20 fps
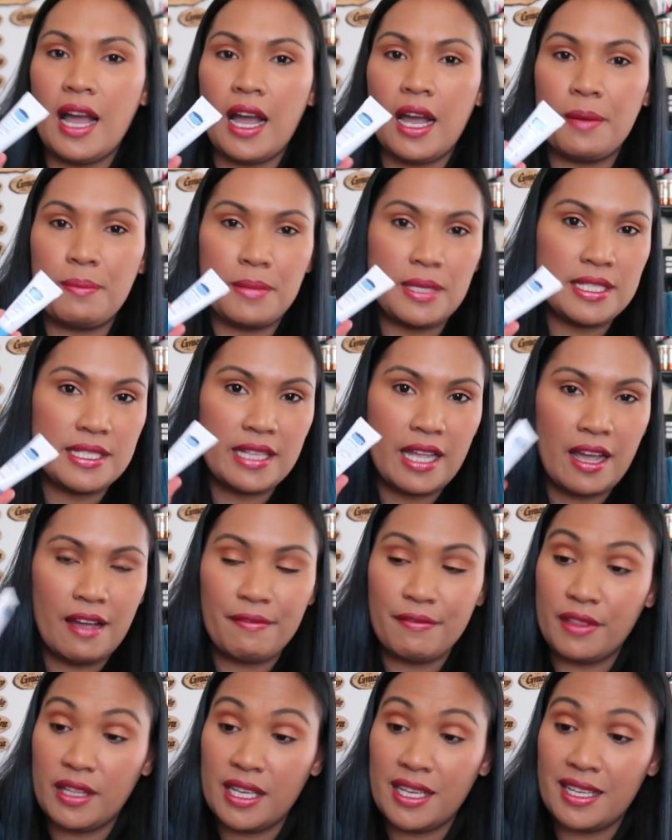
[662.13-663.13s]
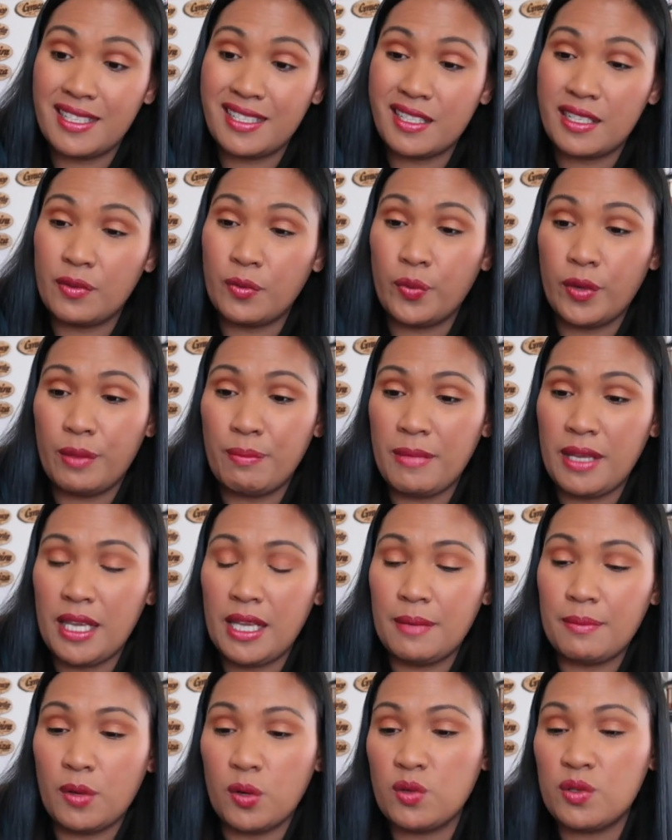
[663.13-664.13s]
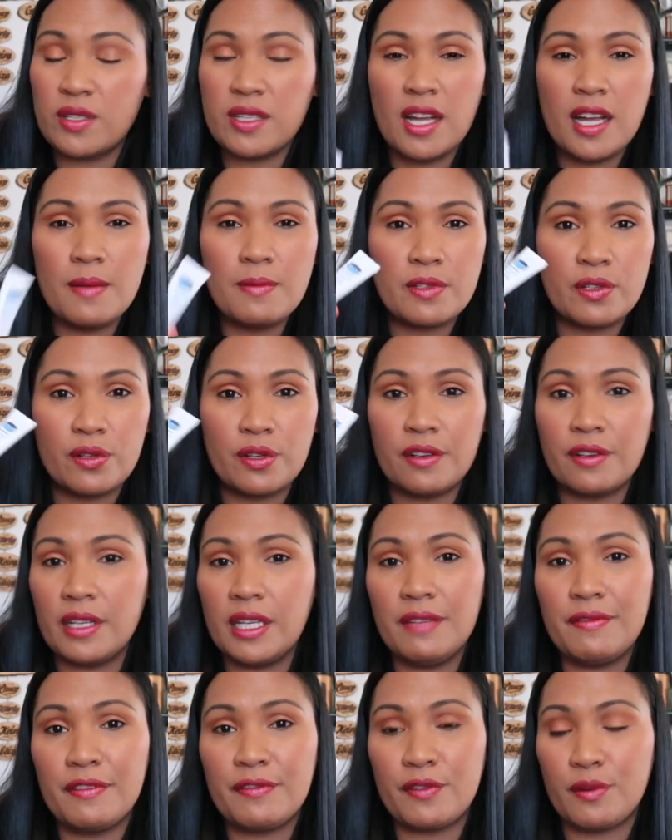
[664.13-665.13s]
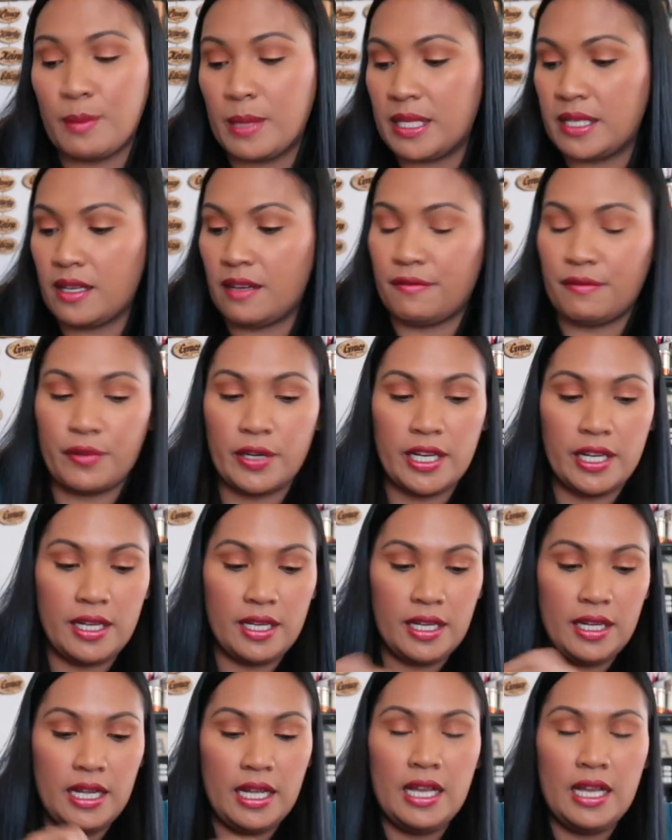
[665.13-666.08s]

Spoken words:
I must have this with me most times, or even for myself, right?